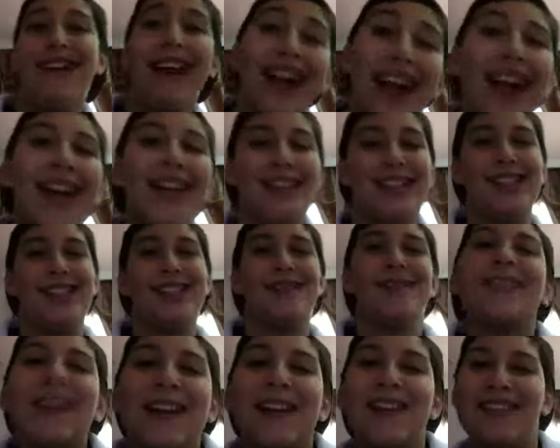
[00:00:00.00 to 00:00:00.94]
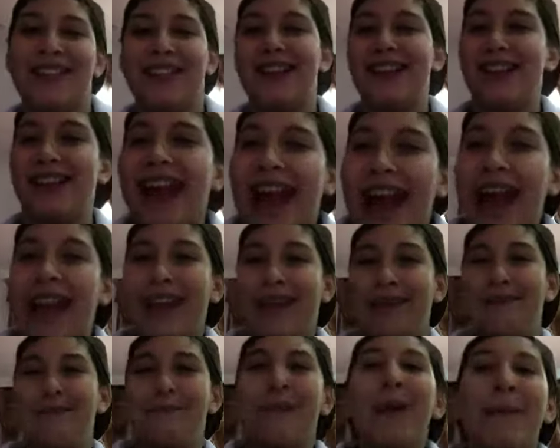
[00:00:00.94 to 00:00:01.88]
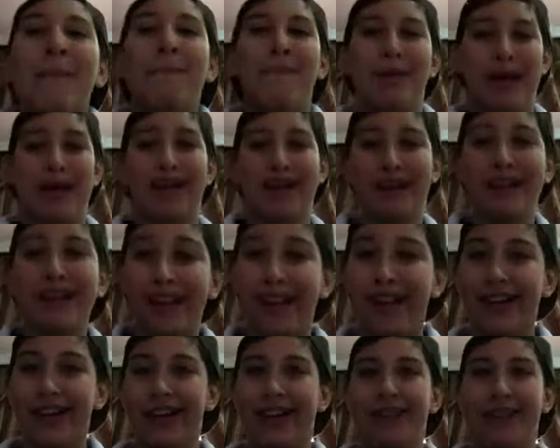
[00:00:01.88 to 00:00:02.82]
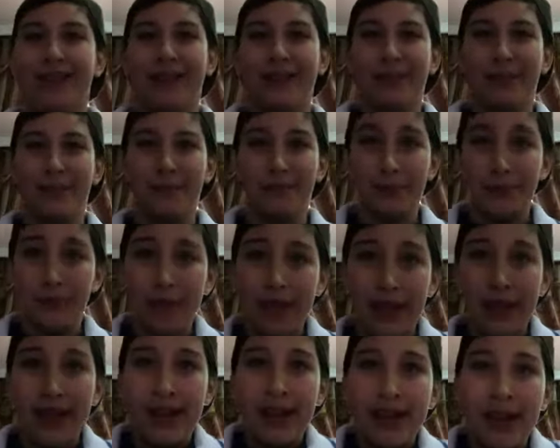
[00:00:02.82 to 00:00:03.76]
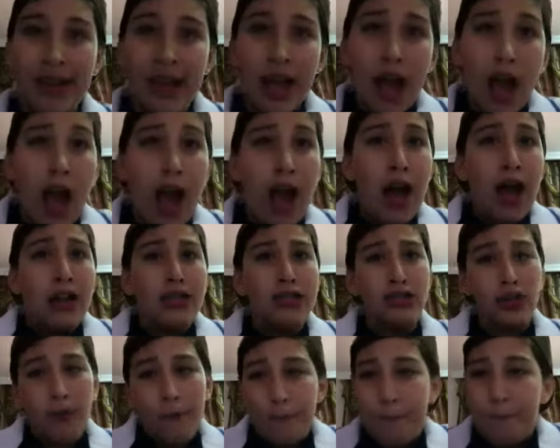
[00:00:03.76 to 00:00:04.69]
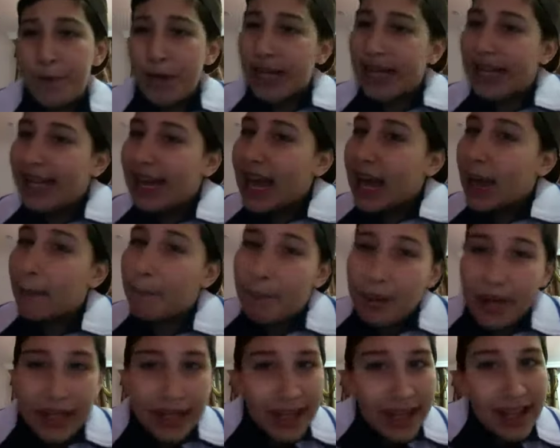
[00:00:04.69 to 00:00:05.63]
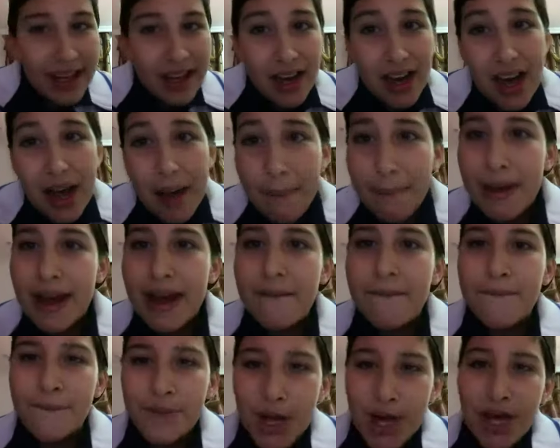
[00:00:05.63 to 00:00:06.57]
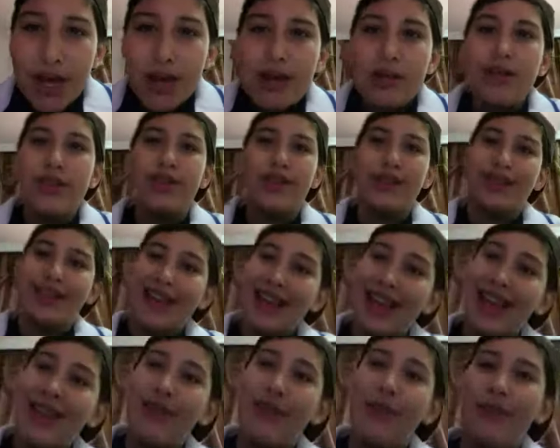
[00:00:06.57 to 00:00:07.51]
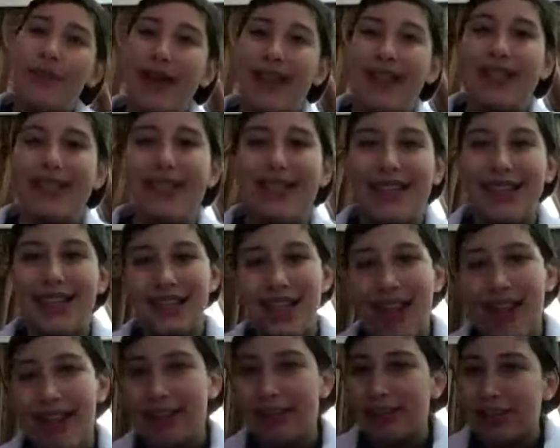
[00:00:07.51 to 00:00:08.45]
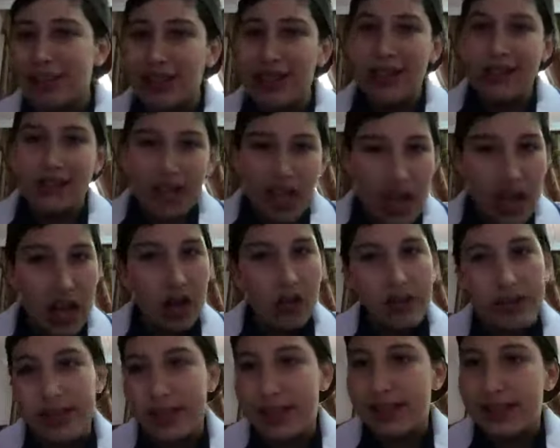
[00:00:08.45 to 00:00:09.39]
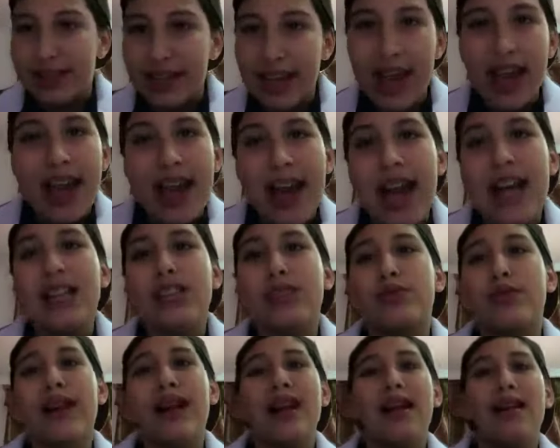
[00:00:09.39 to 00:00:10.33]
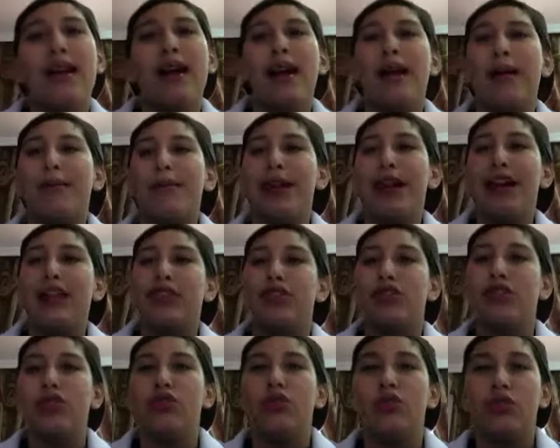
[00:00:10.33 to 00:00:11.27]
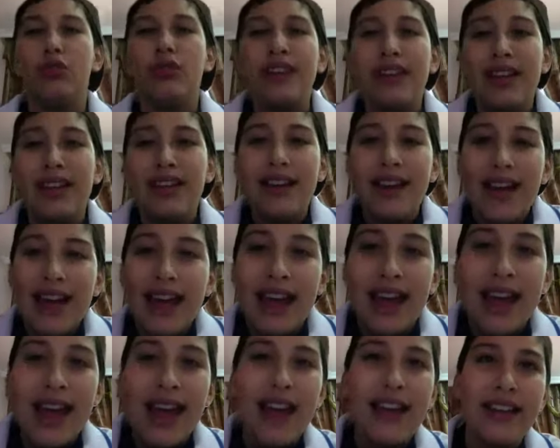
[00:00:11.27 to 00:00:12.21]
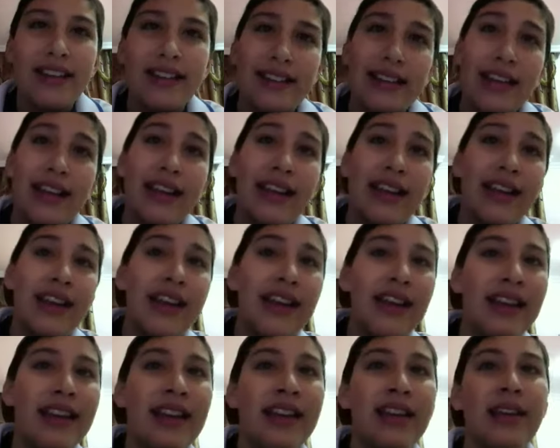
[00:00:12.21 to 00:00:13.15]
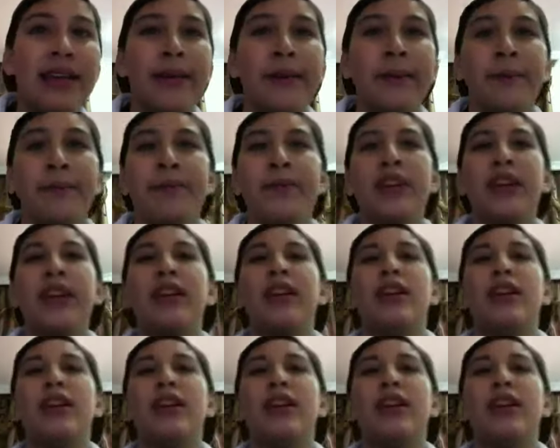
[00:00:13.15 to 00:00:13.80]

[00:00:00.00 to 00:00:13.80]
I just wanna lie in my bed. Don't feel like picking up my phone, so leave a message at the tone. Cause today I swear I'm not doing anything.